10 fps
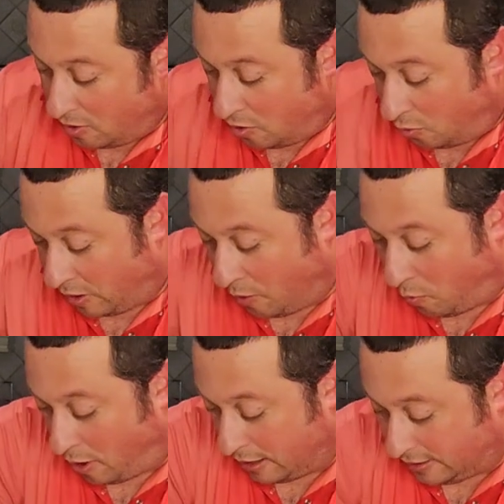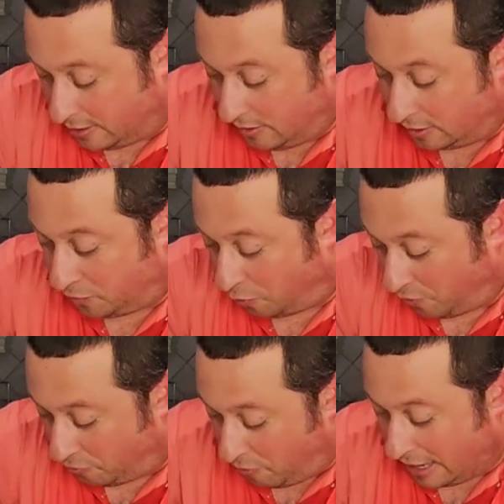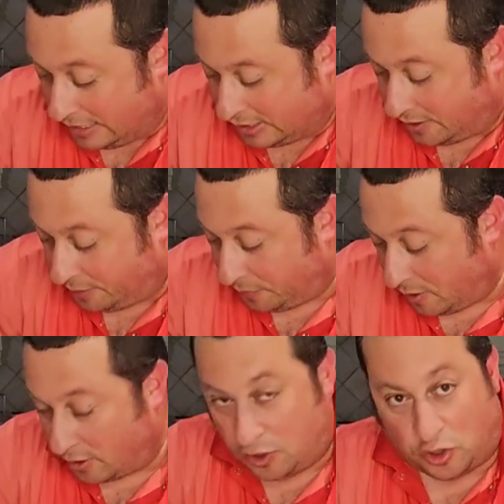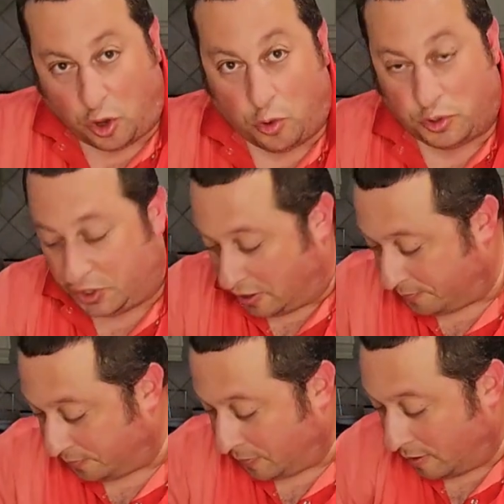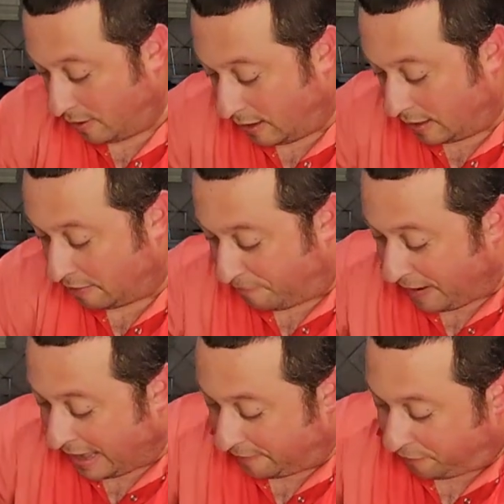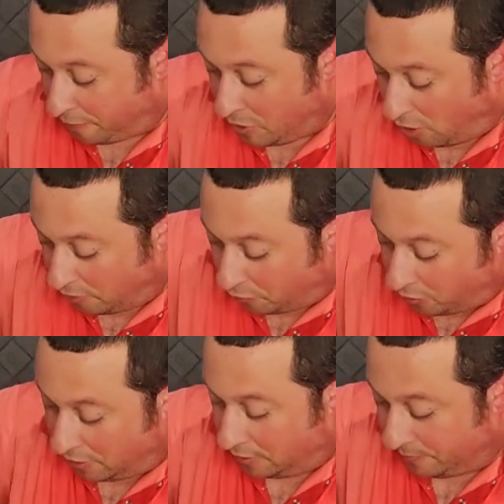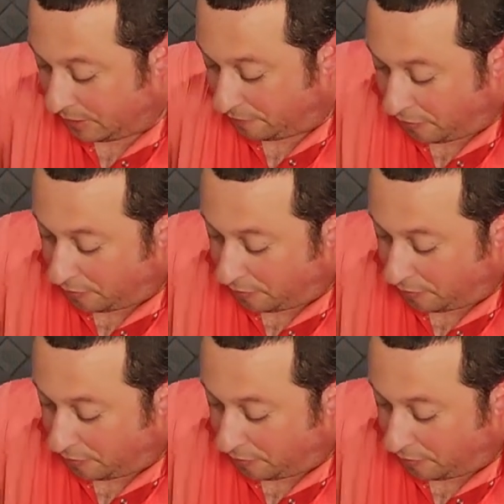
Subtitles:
What I want is for the rice to toast in the fat from the olive oil and from the